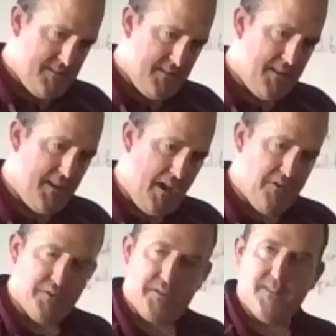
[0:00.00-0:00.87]
And now
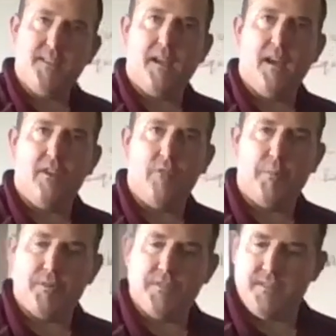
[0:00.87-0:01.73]
you can see kind of a
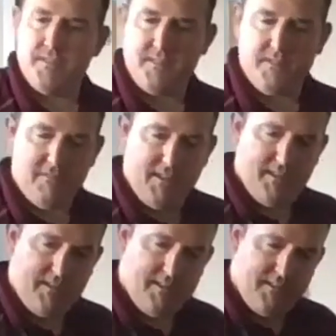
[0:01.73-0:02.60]
persistent
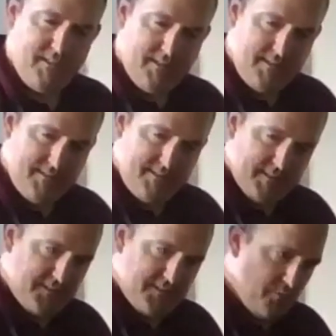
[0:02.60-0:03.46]
red.
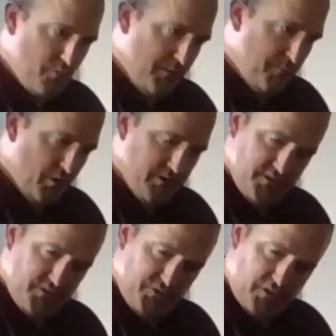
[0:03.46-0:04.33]
Let's do one more
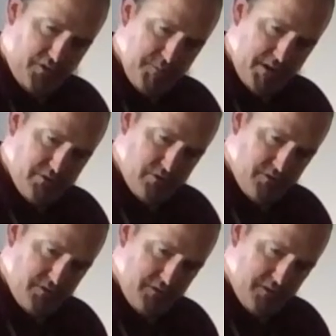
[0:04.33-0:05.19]
just for good measure,
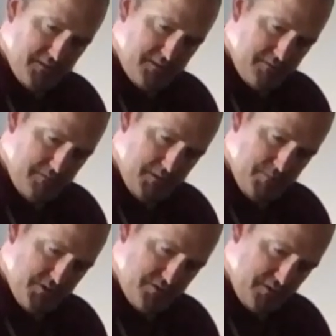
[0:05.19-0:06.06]
students. I want to
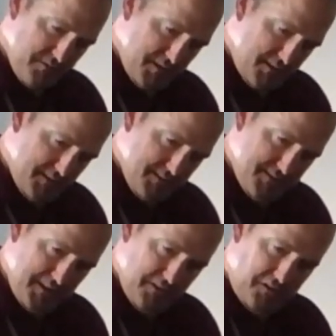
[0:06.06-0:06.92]
be sure that we can
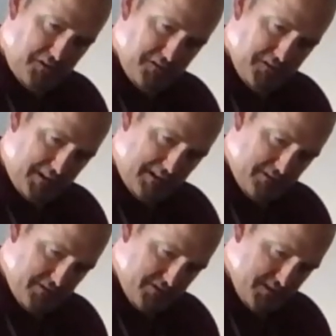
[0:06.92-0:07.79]
see all the
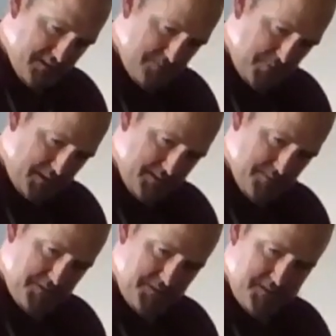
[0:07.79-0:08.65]
color changes
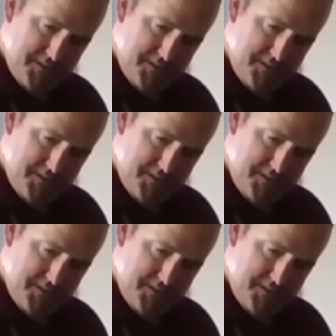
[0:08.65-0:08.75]
possible.